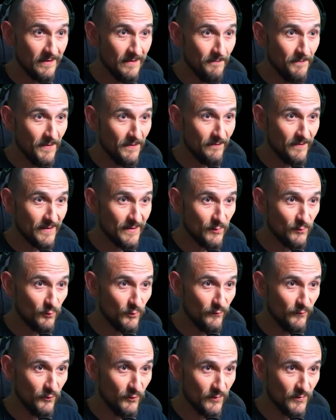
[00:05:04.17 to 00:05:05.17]
And for me,
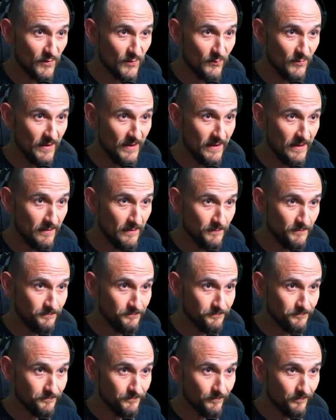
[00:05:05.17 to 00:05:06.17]
it is as I said,
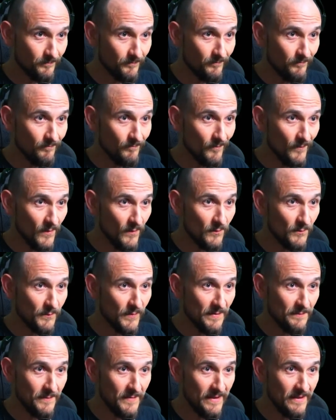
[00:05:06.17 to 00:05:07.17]
right now,
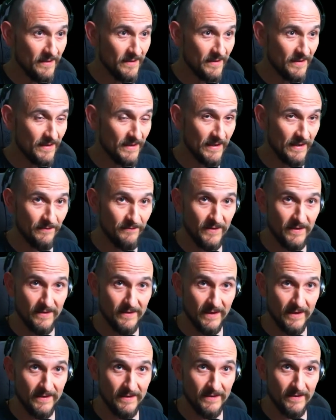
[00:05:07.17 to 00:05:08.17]
cream,
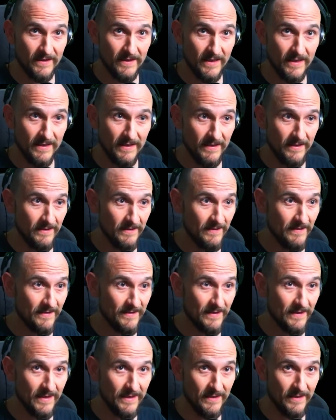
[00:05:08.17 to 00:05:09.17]
caramel, and banana,
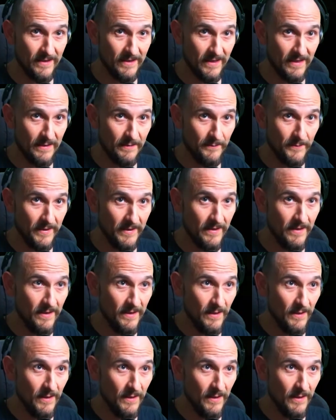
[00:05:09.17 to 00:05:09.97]
at least for normal